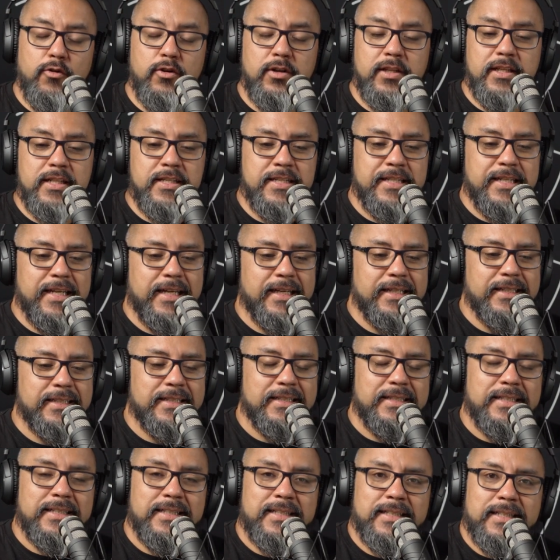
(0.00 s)
or listening
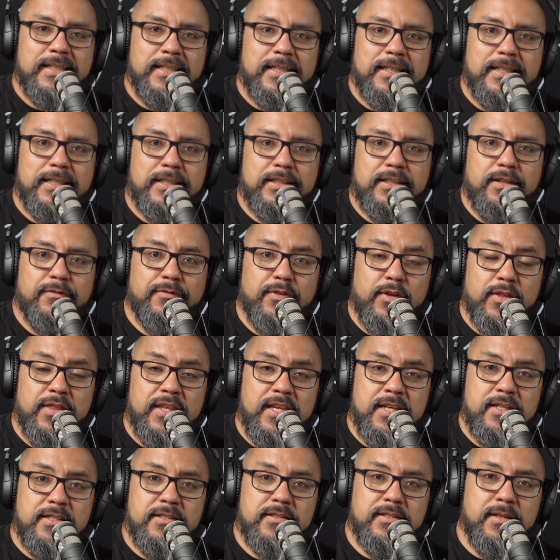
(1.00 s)
learn a few
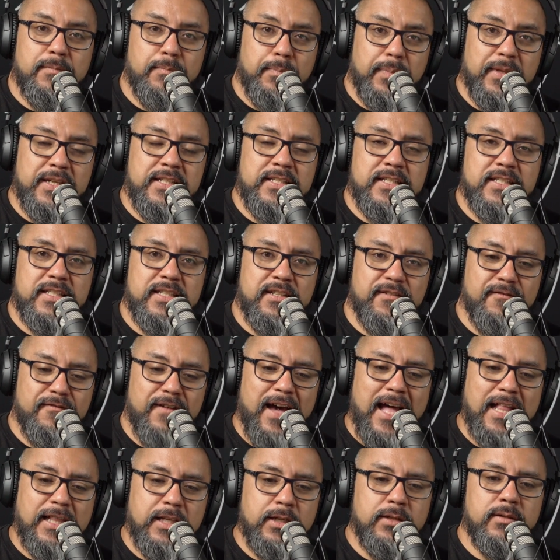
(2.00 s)
things: simplicity,
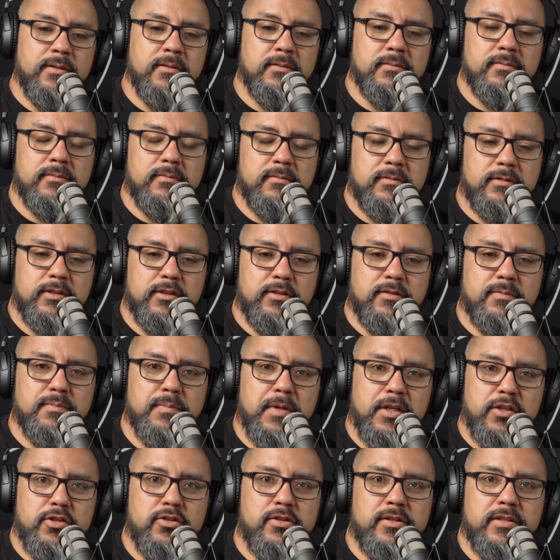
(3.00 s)
value. Just
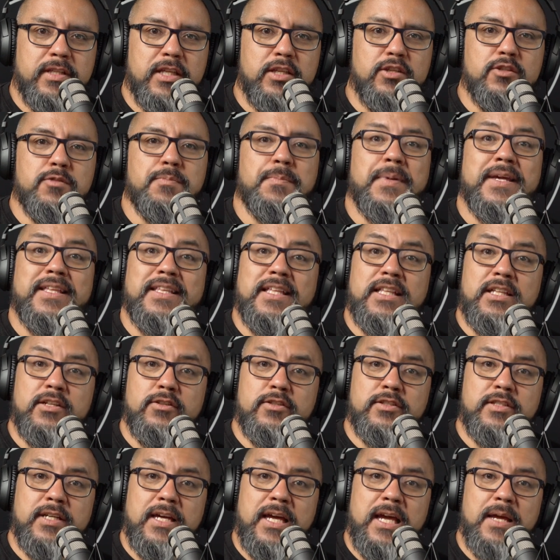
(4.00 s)
make sure that you spend a
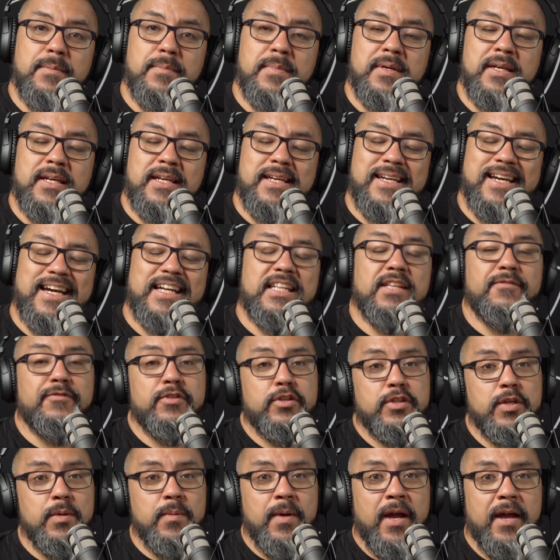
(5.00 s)
little time. And if
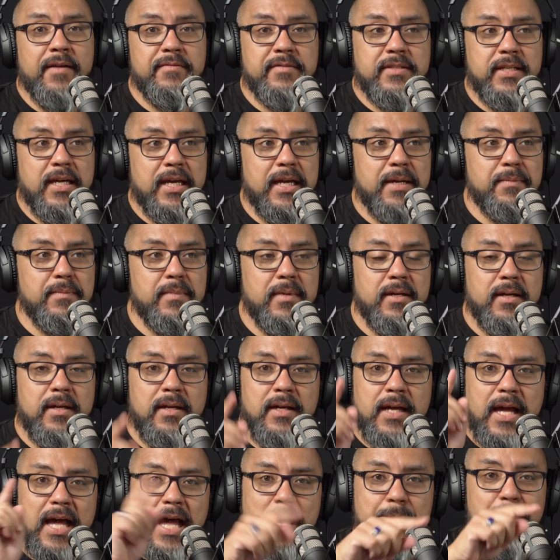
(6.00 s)
you don't have time,
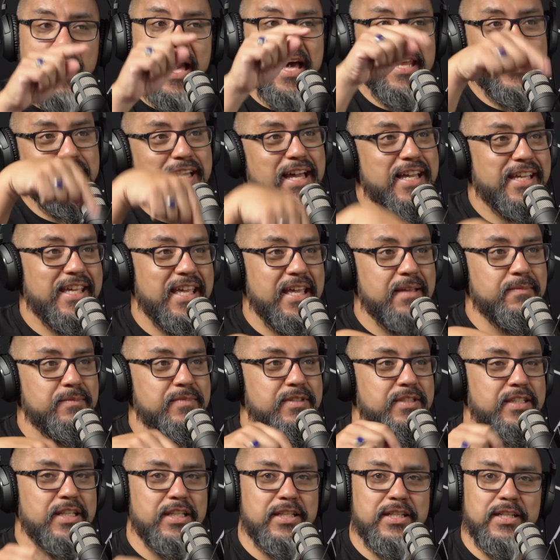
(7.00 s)
I'm adding
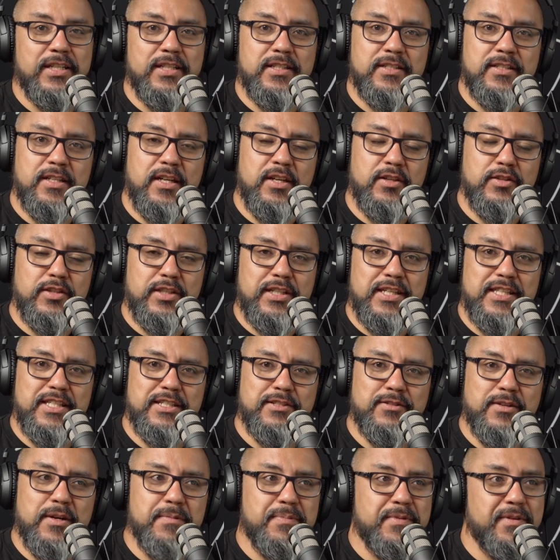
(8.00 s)
Akeem's details on the
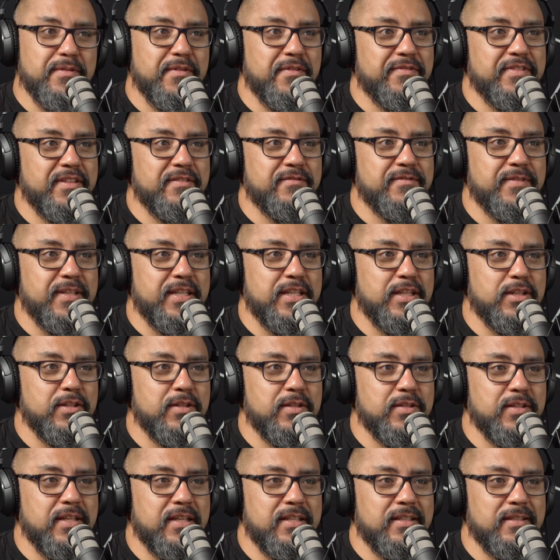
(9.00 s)
description of this
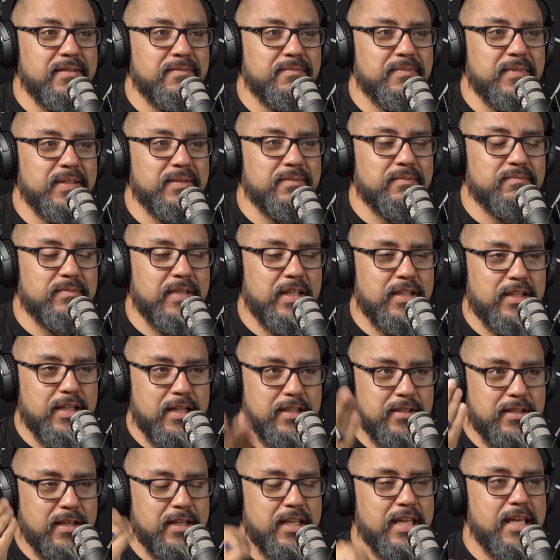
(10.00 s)
video in
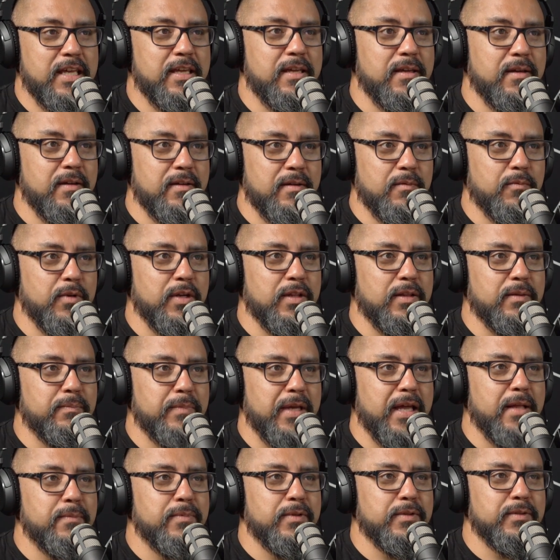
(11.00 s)
case he will
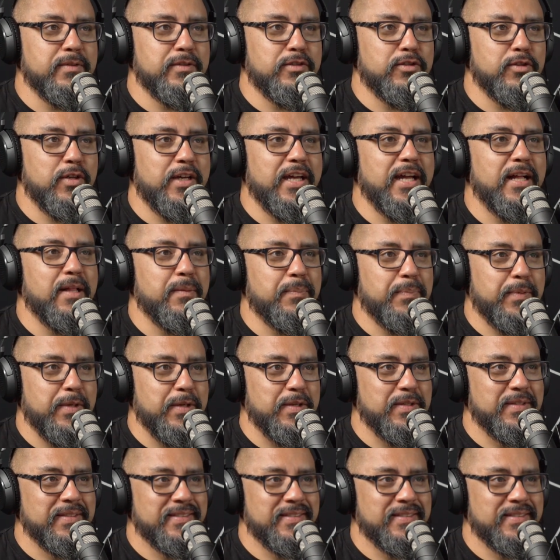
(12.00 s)
be able to help you.